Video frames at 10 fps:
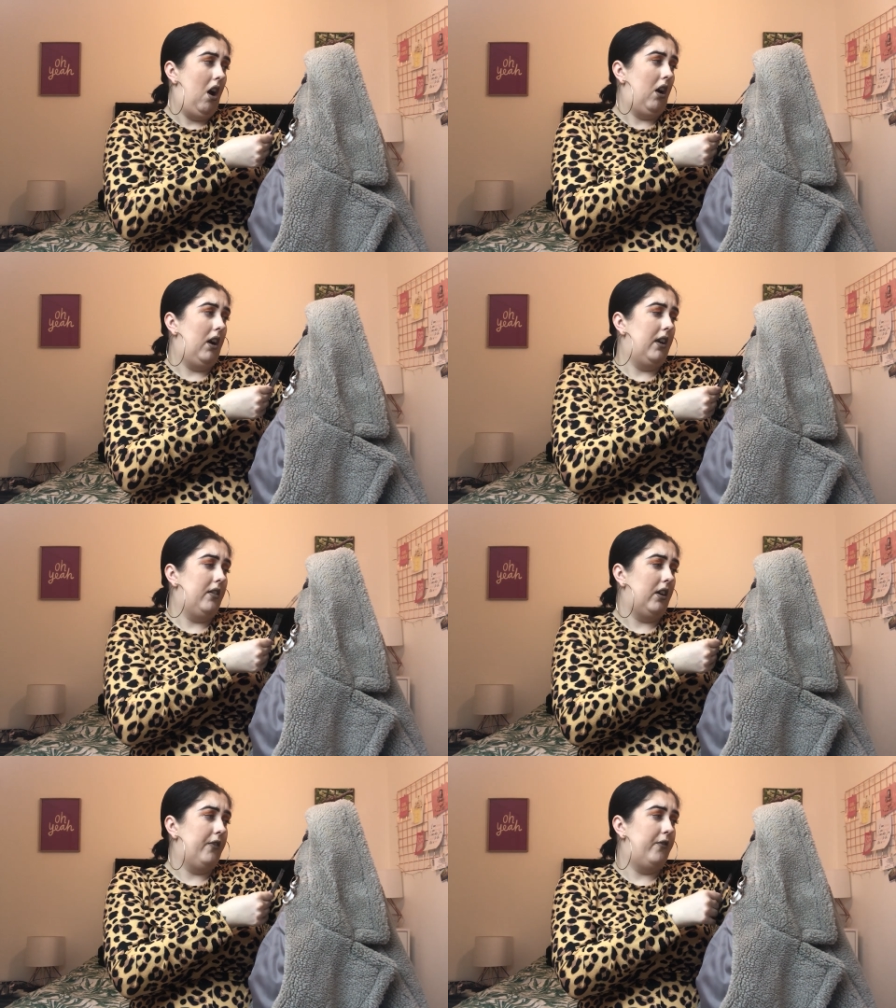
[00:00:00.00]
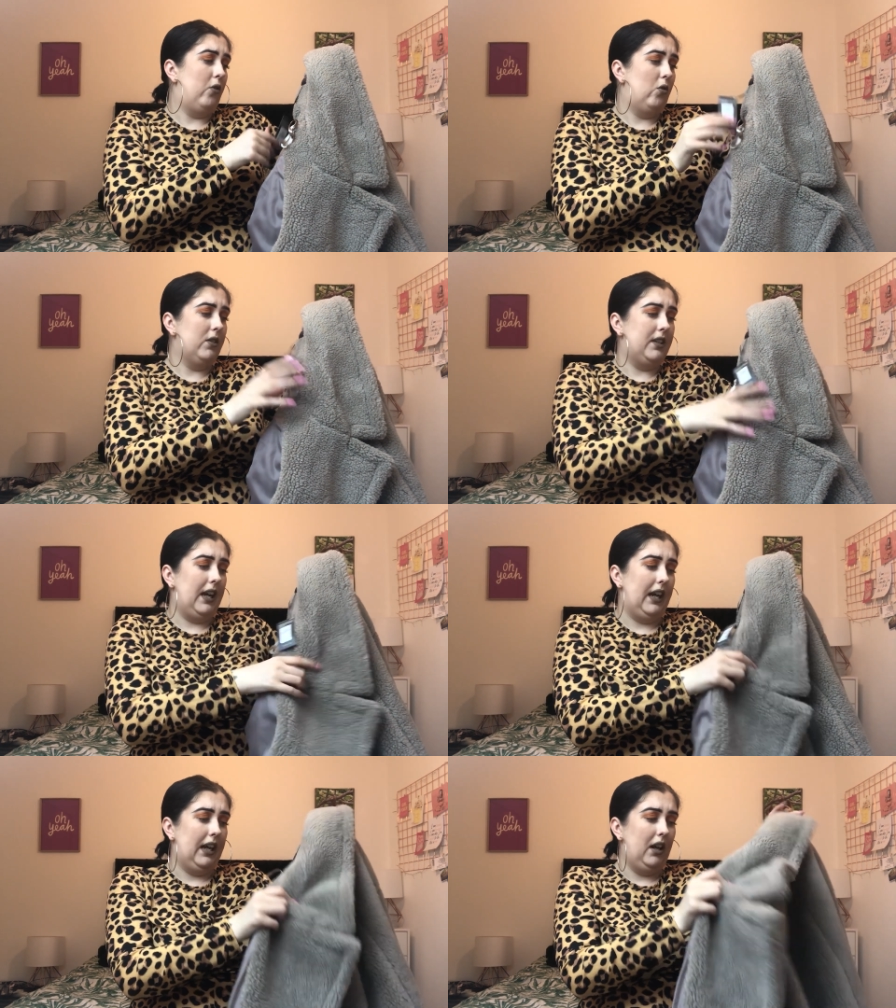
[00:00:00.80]
I got a size
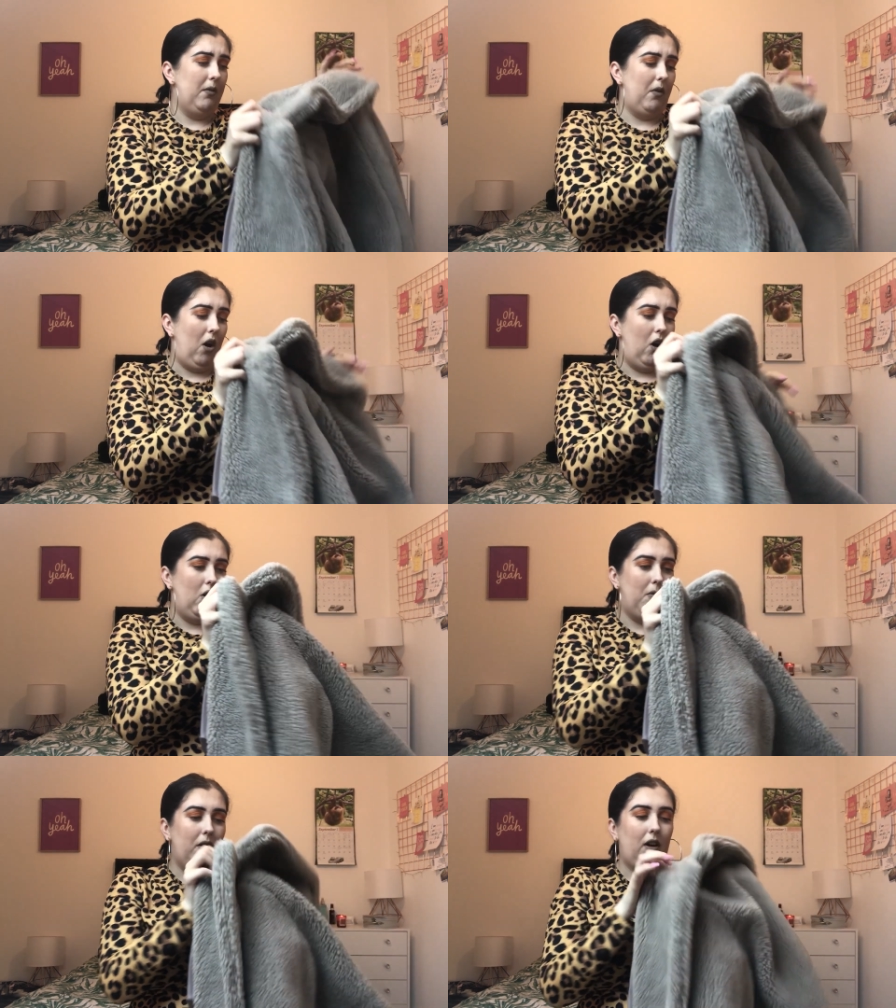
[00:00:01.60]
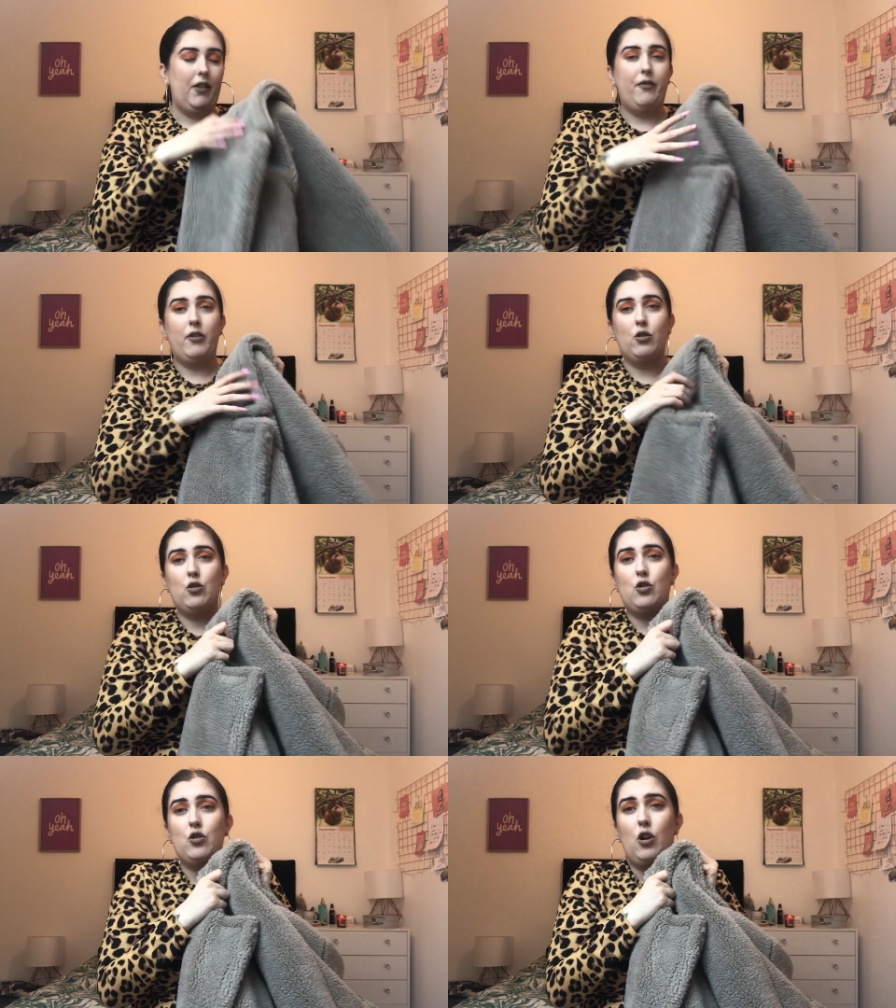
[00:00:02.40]
fourteen, but oh my god, it feels
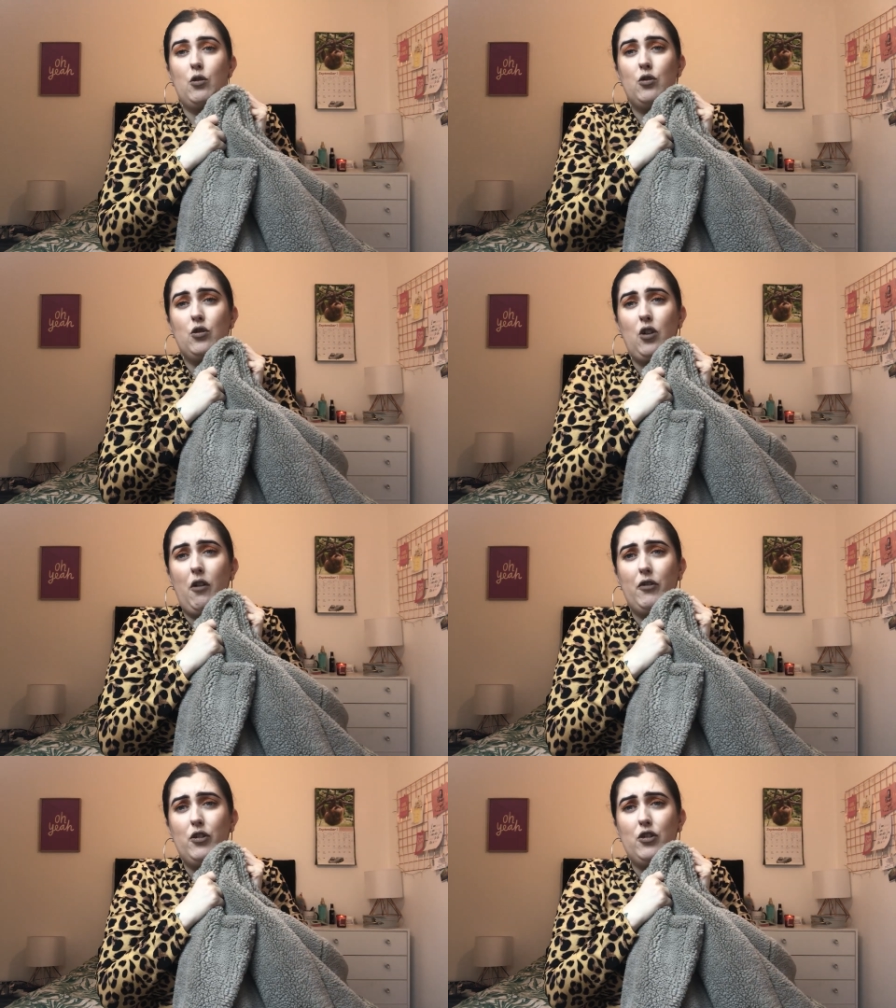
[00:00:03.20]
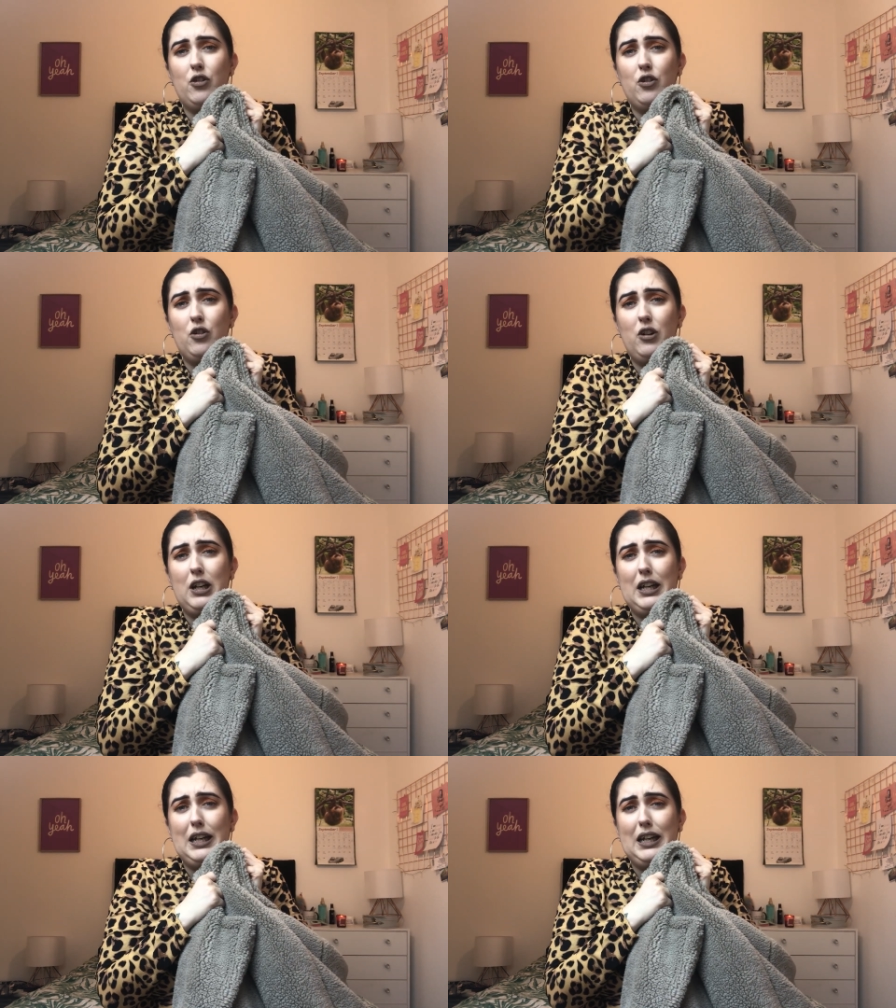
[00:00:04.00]
so soft and
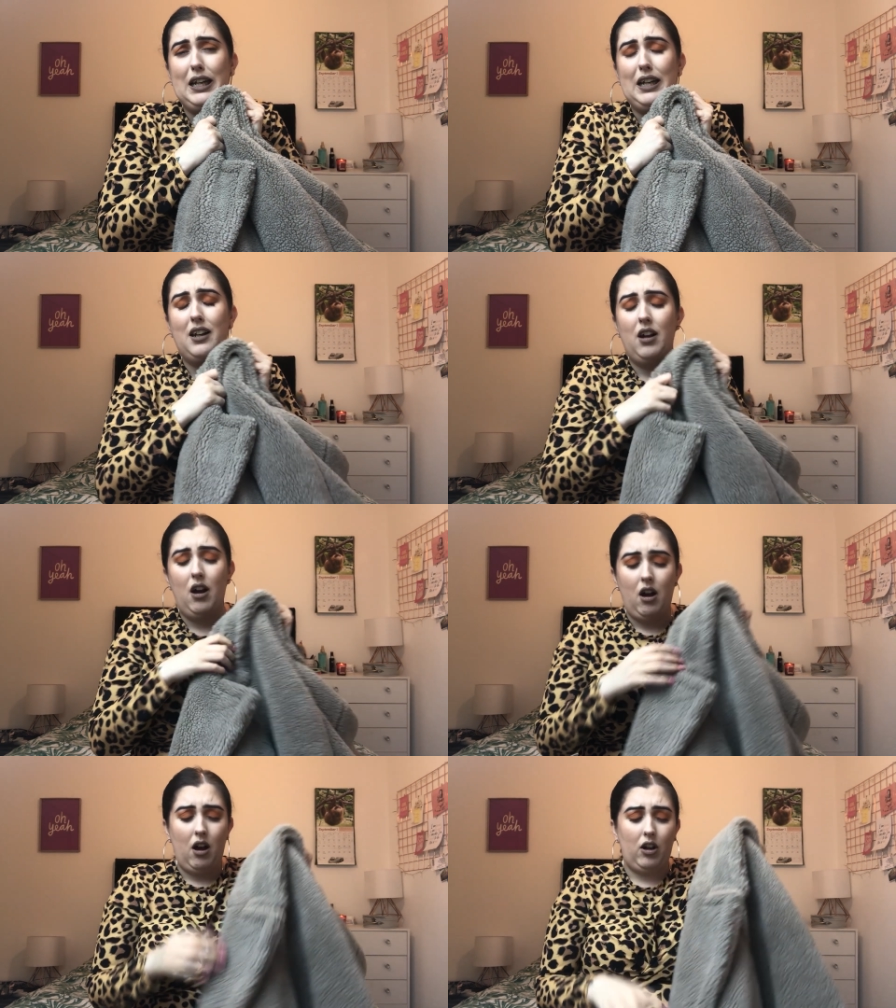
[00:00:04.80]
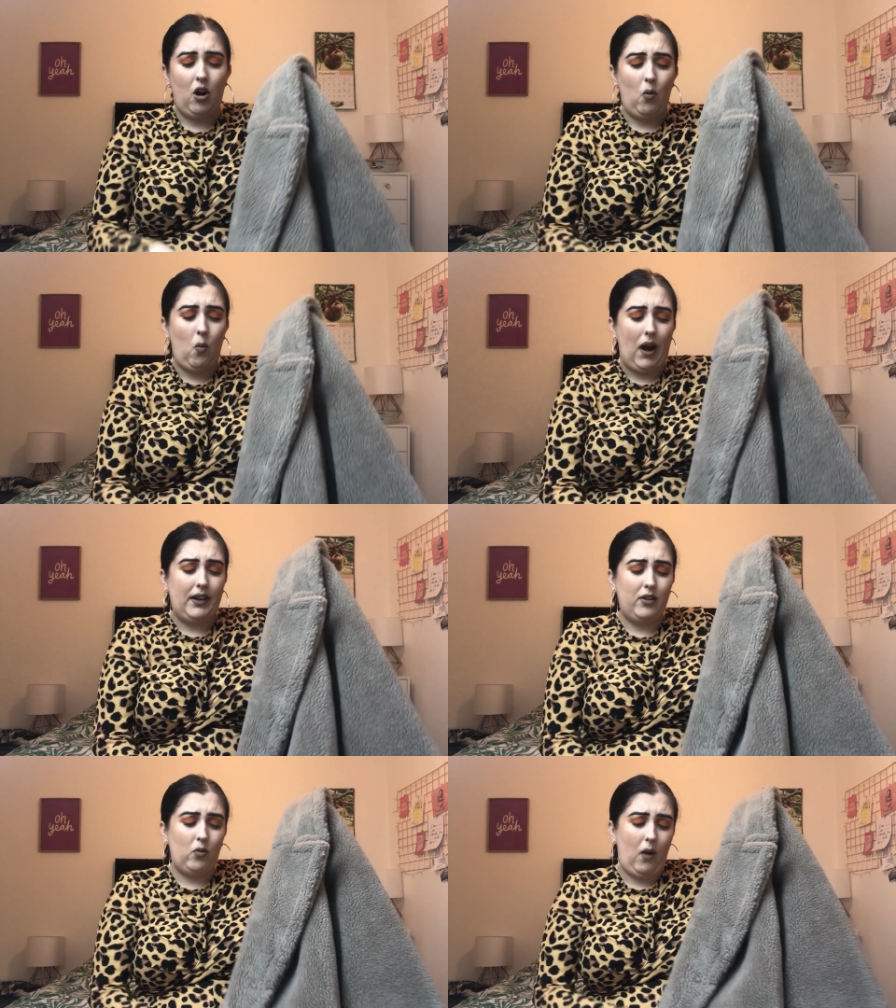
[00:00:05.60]
snuggly. I can't
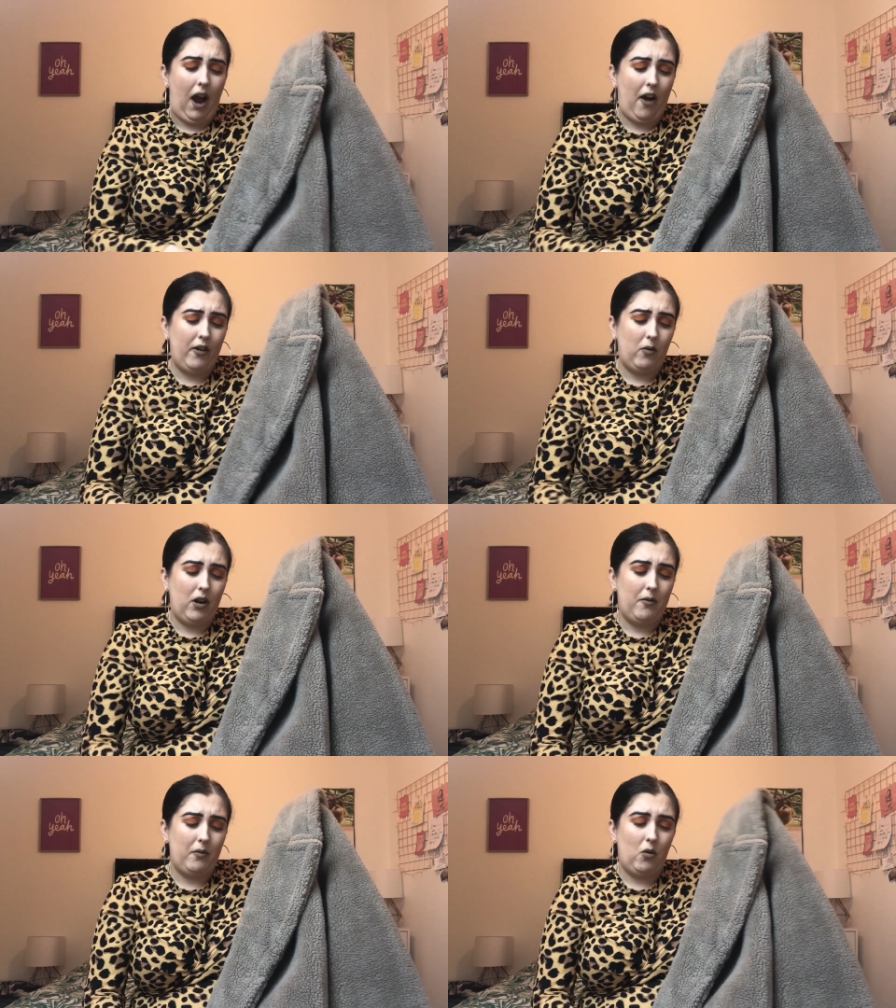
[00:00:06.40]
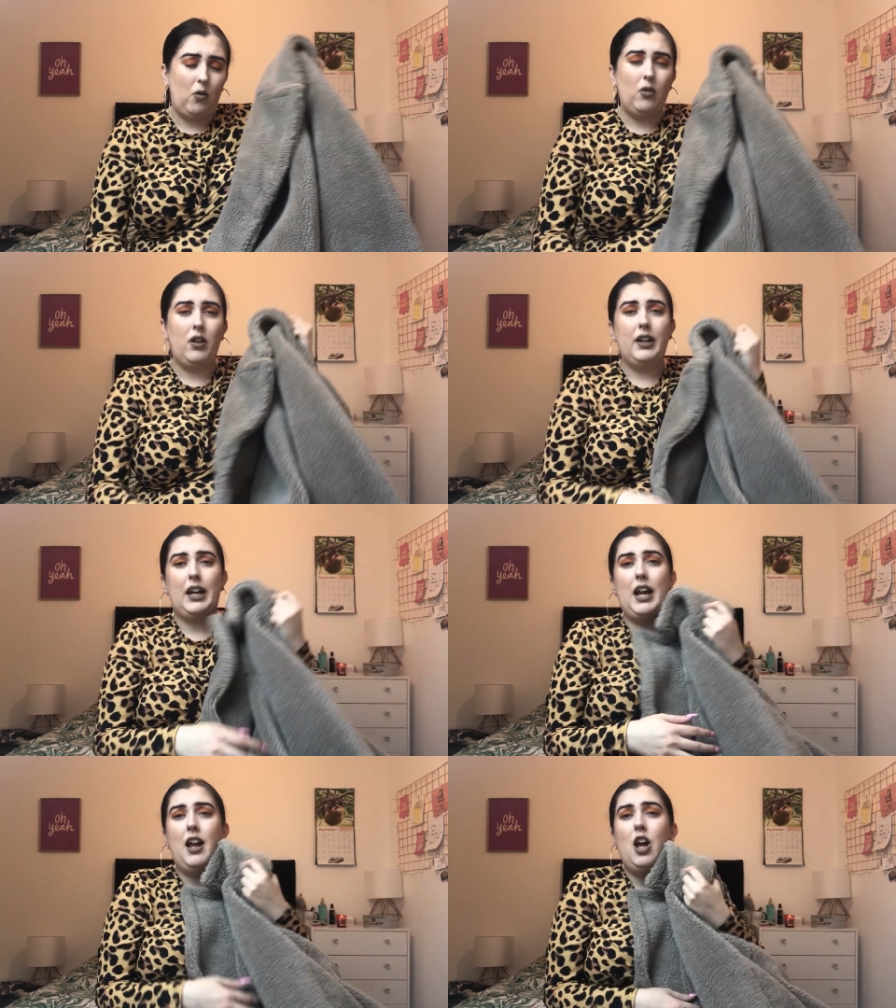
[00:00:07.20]
wait to wear it when I'm all like